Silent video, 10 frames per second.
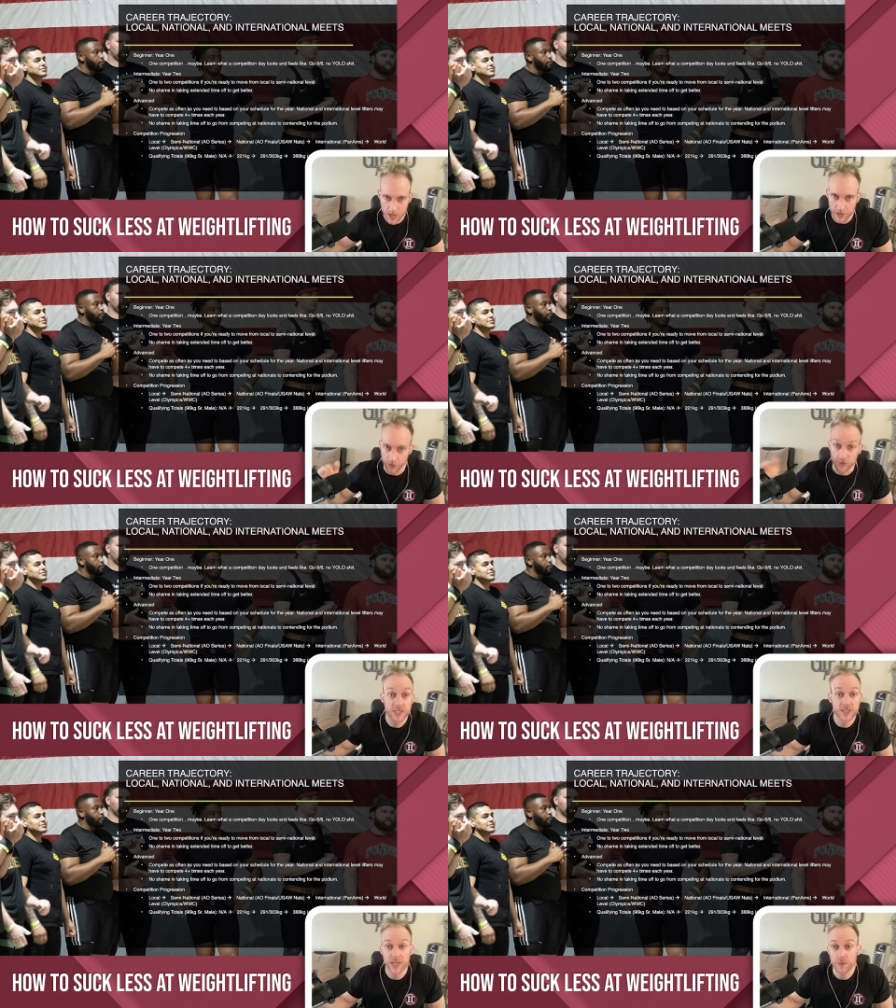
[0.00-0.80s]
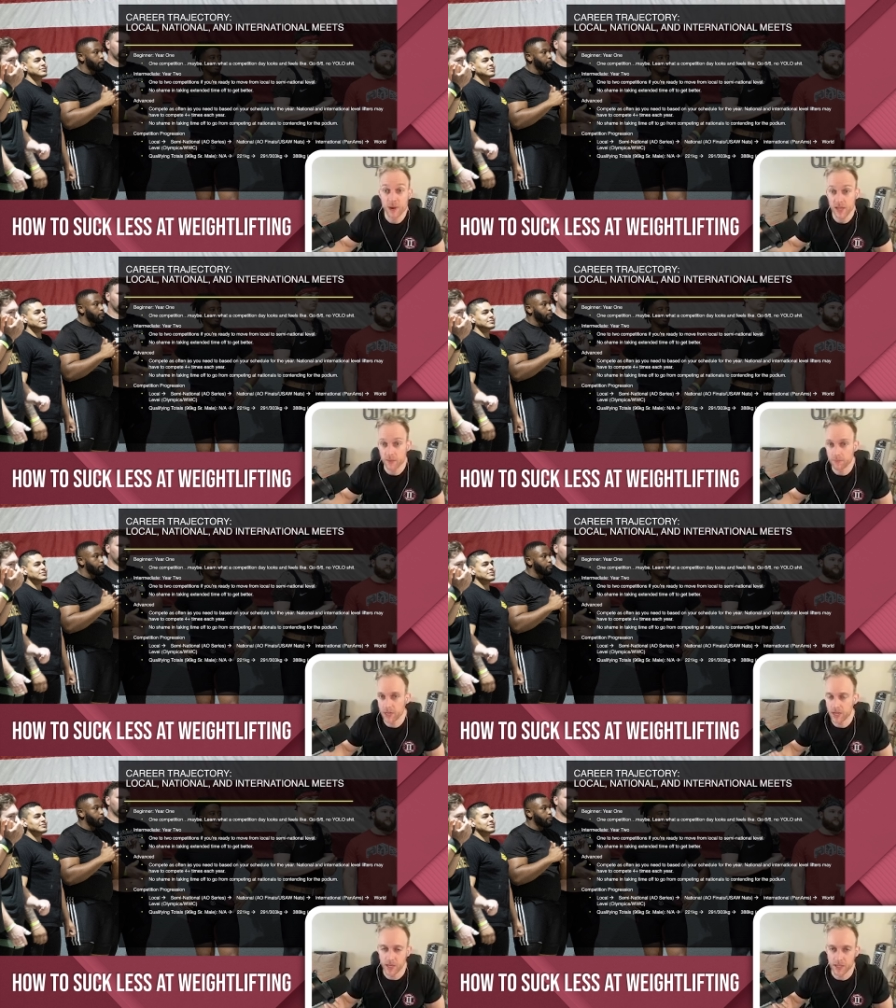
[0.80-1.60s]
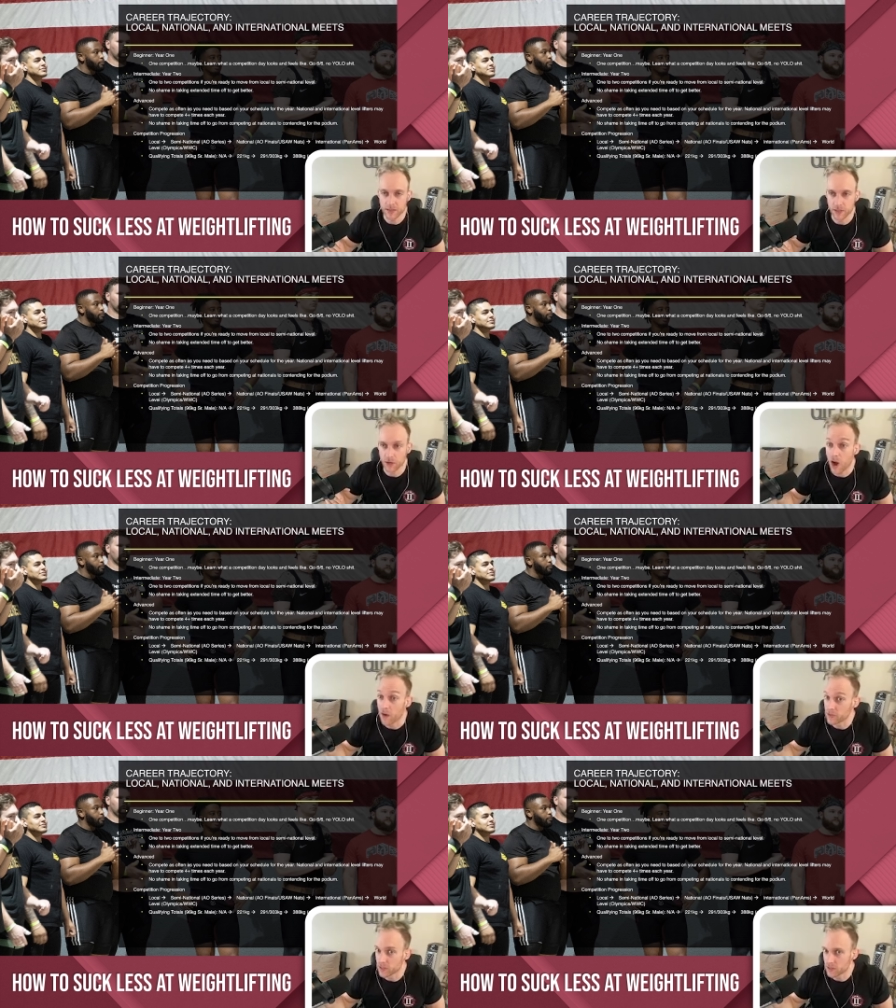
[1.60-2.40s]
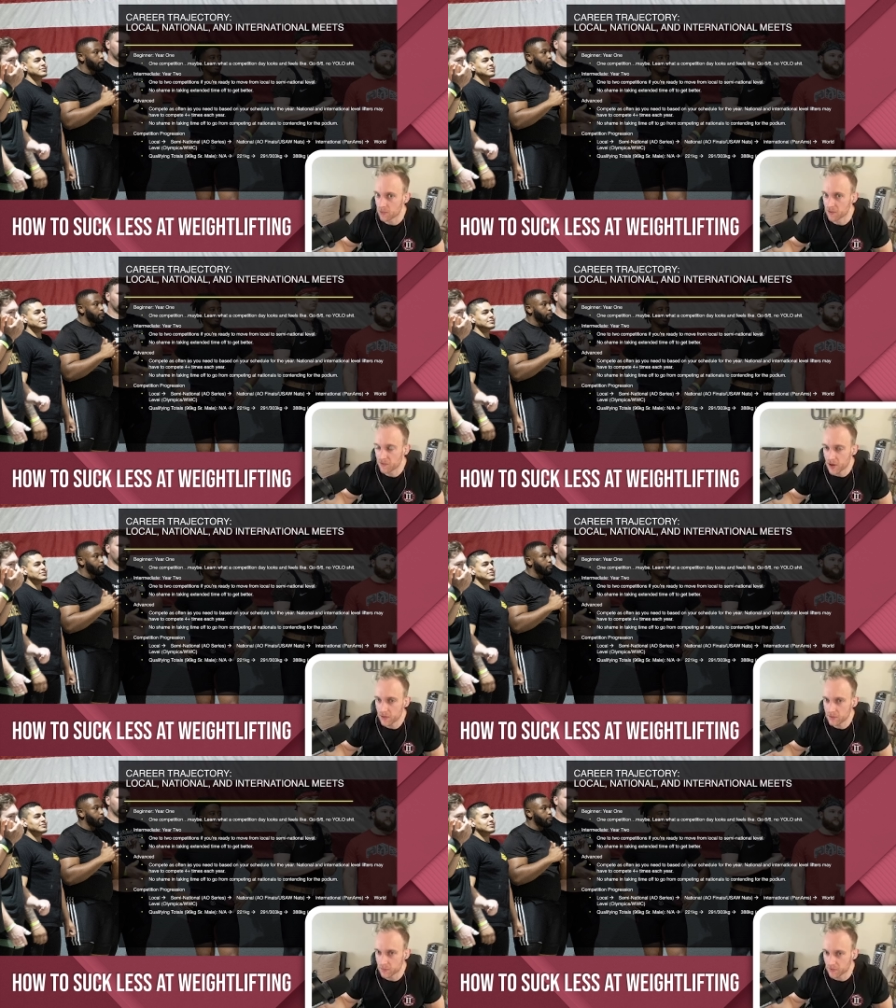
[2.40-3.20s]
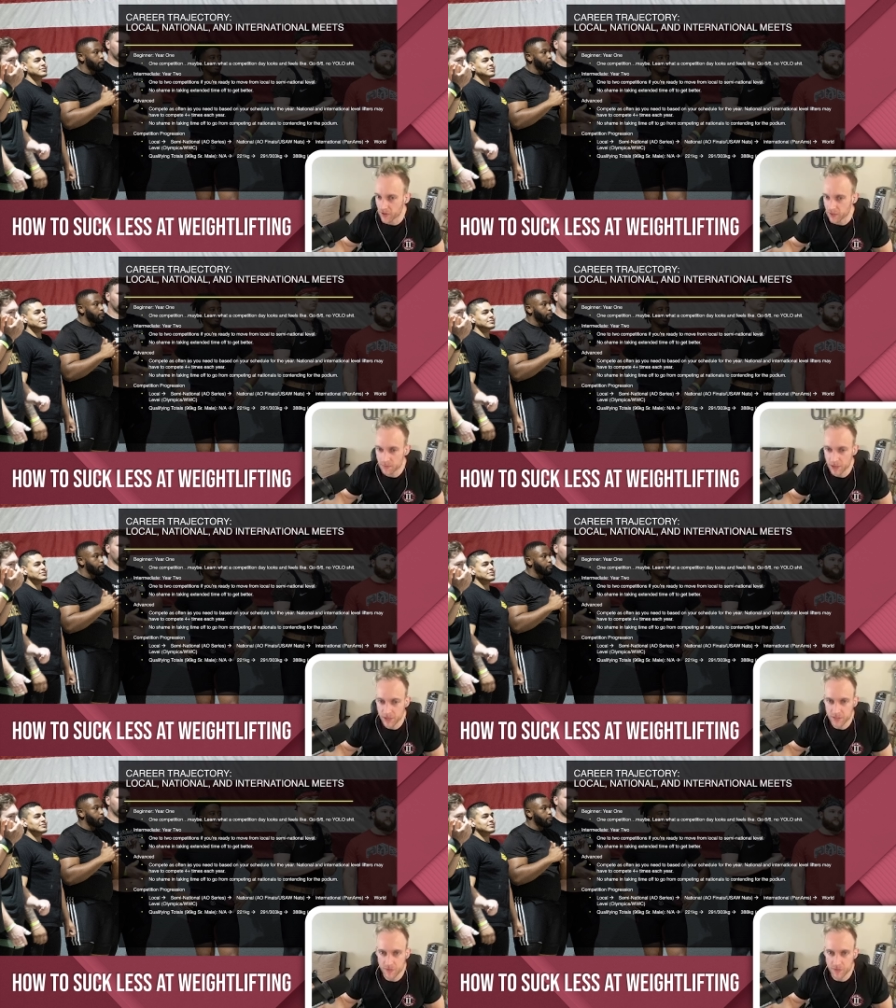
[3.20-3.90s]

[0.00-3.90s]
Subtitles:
The reason that you might compete is, obviously it's going to be fun. It's going to be a fun experience